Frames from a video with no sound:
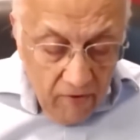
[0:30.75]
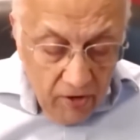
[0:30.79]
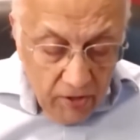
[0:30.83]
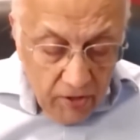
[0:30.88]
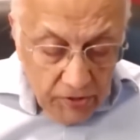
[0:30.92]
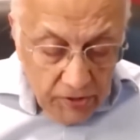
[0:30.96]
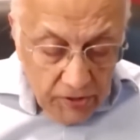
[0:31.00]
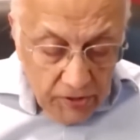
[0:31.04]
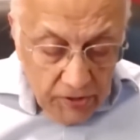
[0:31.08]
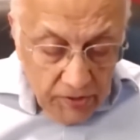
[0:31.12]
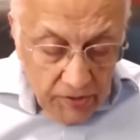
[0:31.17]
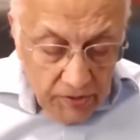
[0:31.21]

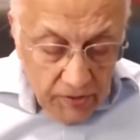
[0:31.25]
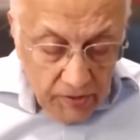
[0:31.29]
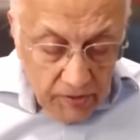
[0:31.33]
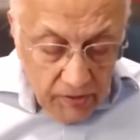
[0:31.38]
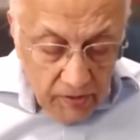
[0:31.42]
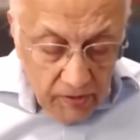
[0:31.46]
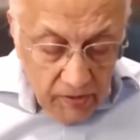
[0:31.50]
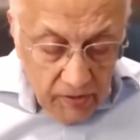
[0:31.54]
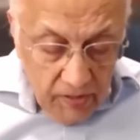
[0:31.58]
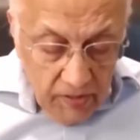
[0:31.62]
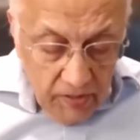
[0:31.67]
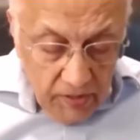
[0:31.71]
First
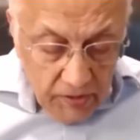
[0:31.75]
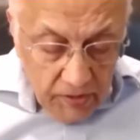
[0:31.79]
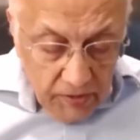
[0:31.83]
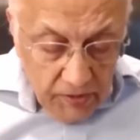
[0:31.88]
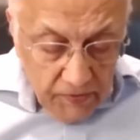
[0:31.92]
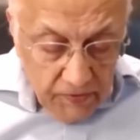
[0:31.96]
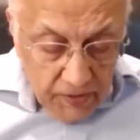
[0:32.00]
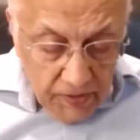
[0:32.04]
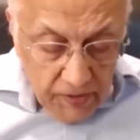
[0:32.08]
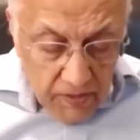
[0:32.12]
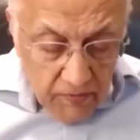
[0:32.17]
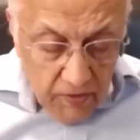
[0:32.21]

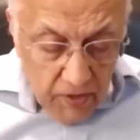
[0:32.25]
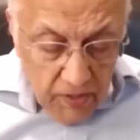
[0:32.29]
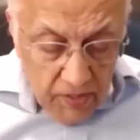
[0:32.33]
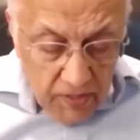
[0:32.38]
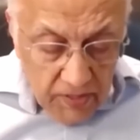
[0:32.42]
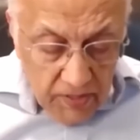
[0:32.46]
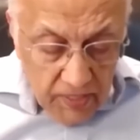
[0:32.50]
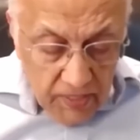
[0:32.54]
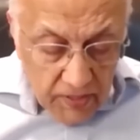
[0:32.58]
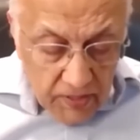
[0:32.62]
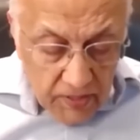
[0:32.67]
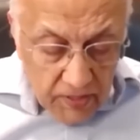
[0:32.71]
of all,
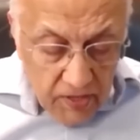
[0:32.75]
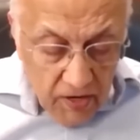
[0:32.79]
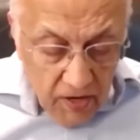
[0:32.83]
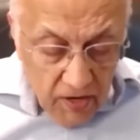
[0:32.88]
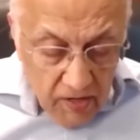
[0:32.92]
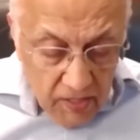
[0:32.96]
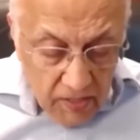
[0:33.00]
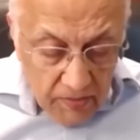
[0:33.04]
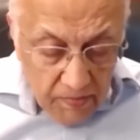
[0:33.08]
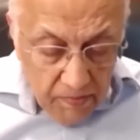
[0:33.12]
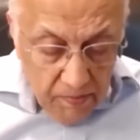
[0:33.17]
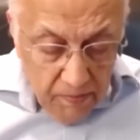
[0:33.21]
he says,
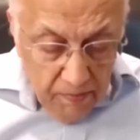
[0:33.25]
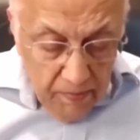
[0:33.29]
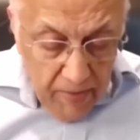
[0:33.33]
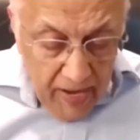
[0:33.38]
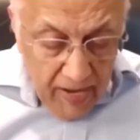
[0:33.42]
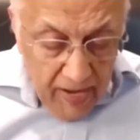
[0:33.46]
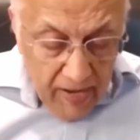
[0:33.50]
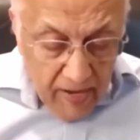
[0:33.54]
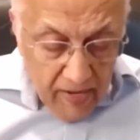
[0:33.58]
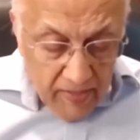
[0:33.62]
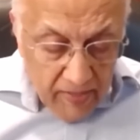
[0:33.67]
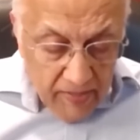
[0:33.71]
God has
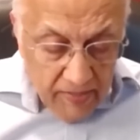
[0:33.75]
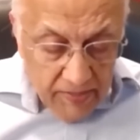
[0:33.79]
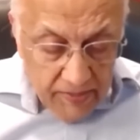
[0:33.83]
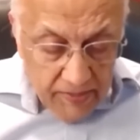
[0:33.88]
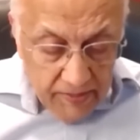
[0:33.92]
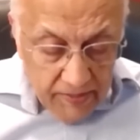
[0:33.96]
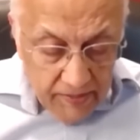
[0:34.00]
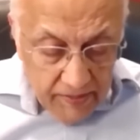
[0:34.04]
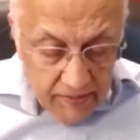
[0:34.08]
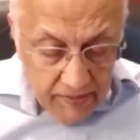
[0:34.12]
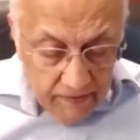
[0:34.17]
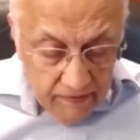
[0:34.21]
made
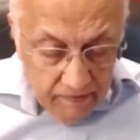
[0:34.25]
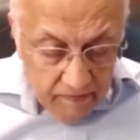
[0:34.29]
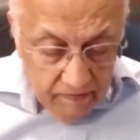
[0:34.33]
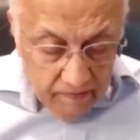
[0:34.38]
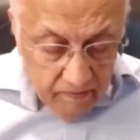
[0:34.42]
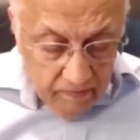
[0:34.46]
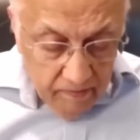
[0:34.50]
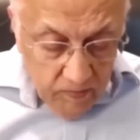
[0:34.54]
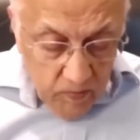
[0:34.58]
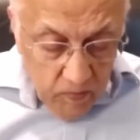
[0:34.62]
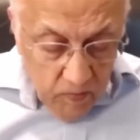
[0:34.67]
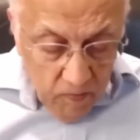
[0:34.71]
us,
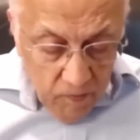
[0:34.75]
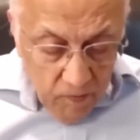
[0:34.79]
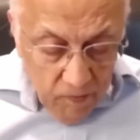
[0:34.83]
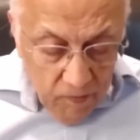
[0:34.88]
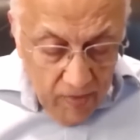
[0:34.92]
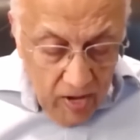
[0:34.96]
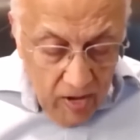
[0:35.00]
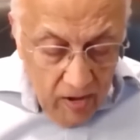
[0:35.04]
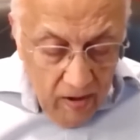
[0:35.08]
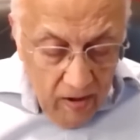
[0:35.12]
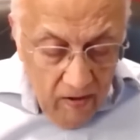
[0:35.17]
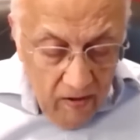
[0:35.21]

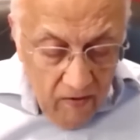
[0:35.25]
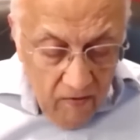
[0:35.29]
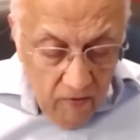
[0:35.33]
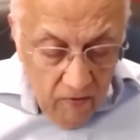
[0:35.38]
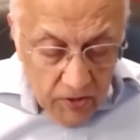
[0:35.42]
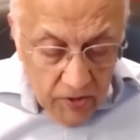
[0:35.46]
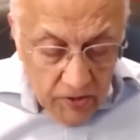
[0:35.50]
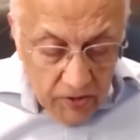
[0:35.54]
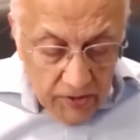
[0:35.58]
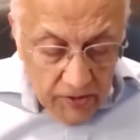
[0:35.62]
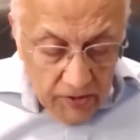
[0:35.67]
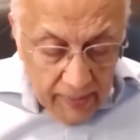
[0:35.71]

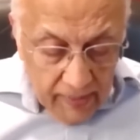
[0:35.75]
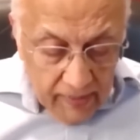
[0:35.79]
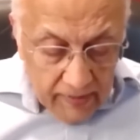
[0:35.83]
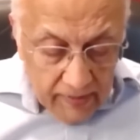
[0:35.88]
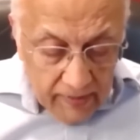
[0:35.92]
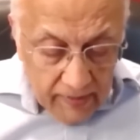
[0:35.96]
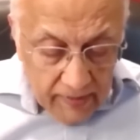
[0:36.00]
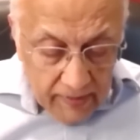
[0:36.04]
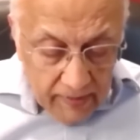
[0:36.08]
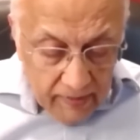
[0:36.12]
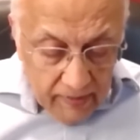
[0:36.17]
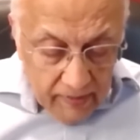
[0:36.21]
verse
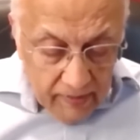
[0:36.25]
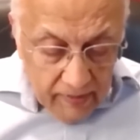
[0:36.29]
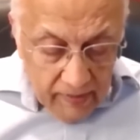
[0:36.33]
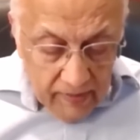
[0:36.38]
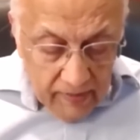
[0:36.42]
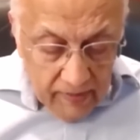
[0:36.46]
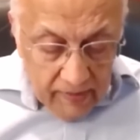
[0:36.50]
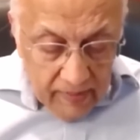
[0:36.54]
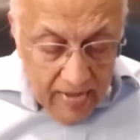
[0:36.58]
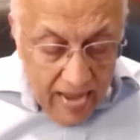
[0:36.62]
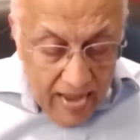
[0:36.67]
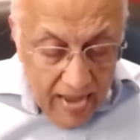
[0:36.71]
6,
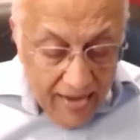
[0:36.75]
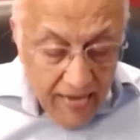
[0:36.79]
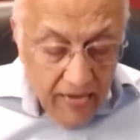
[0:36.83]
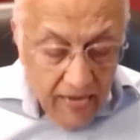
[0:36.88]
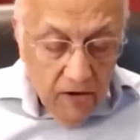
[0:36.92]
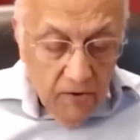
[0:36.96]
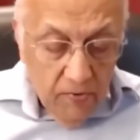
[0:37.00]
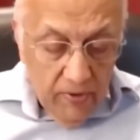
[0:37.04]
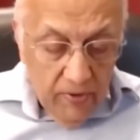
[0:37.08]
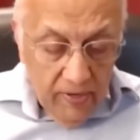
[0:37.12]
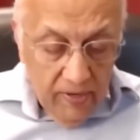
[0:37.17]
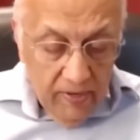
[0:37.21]

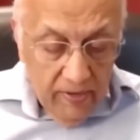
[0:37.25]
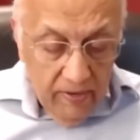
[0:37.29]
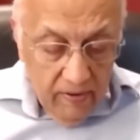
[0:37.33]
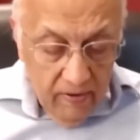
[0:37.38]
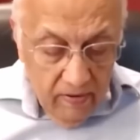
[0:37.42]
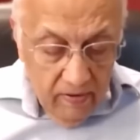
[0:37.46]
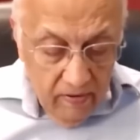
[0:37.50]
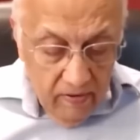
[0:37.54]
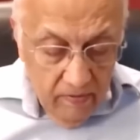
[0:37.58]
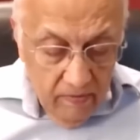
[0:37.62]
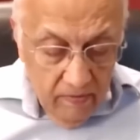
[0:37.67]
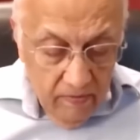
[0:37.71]
adequate
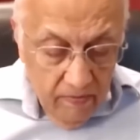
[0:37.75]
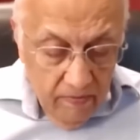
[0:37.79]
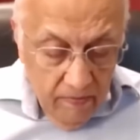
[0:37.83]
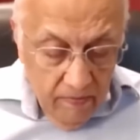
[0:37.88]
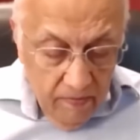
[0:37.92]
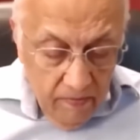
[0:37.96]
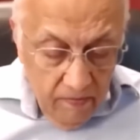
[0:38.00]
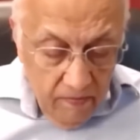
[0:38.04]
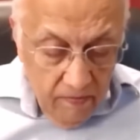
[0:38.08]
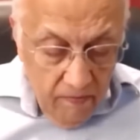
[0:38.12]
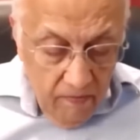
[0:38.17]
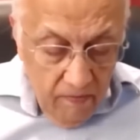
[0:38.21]

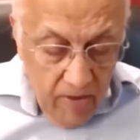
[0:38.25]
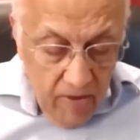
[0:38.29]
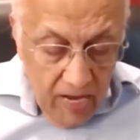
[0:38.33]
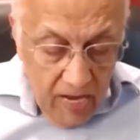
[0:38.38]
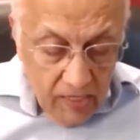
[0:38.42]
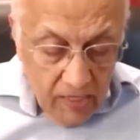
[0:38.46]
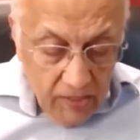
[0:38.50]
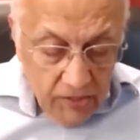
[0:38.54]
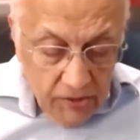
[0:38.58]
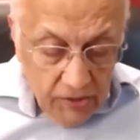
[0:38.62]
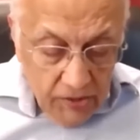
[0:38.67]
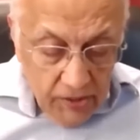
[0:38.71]

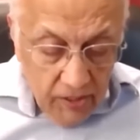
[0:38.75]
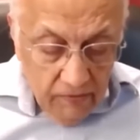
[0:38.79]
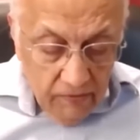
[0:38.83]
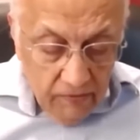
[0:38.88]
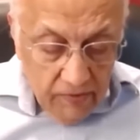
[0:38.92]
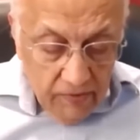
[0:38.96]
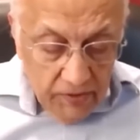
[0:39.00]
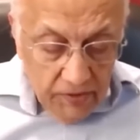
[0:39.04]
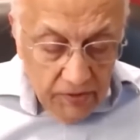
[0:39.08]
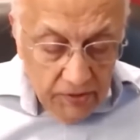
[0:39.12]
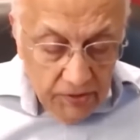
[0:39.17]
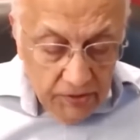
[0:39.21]
as
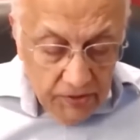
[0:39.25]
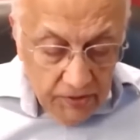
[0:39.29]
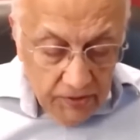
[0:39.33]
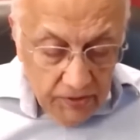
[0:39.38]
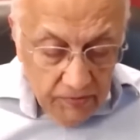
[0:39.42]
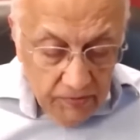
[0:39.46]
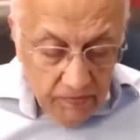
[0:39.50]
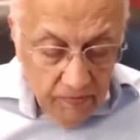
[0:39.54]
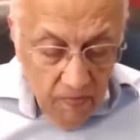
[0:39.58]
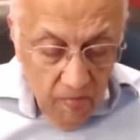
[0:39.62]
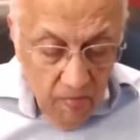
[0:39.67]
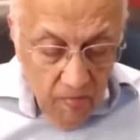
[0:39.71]

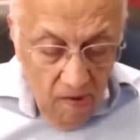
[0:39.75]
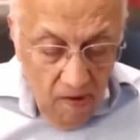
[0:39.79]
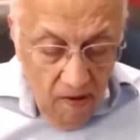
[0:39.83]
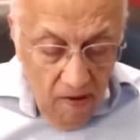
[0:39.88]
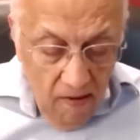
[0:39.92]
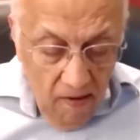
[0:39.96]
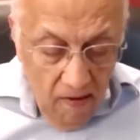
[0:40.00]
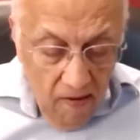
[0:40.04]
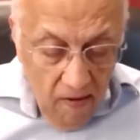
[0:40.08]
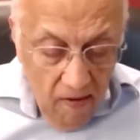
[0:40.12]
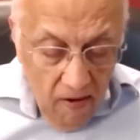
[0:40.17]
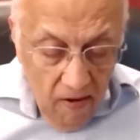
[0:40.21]
servants
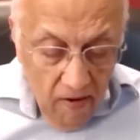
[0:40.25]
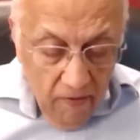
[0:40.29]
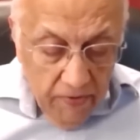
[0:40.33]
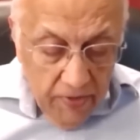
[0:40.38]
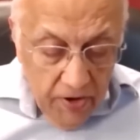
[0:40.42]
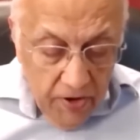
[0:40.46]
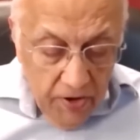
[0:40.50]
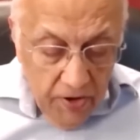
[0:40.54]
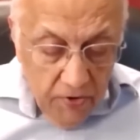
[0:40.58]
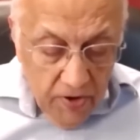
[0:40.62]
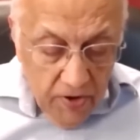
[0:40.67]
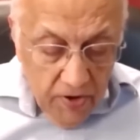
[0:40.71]

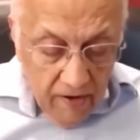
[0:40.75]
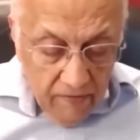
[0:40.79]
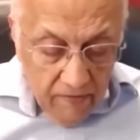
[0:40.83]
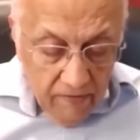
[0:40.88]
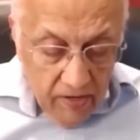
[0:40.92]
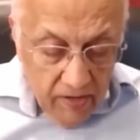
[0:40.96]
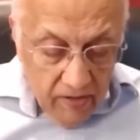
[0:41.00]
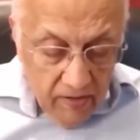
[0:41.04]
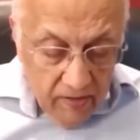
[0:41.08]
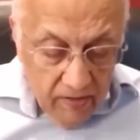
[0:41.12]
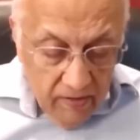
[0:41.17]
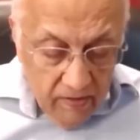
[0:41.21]
of the new
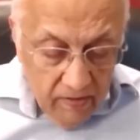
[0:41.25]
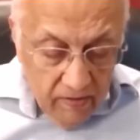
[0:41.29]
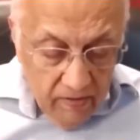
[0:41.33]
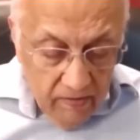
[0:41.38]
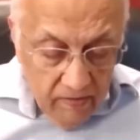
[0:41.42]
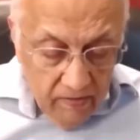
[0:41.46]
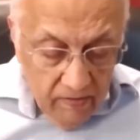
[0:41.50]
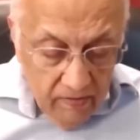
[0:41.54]
covenant.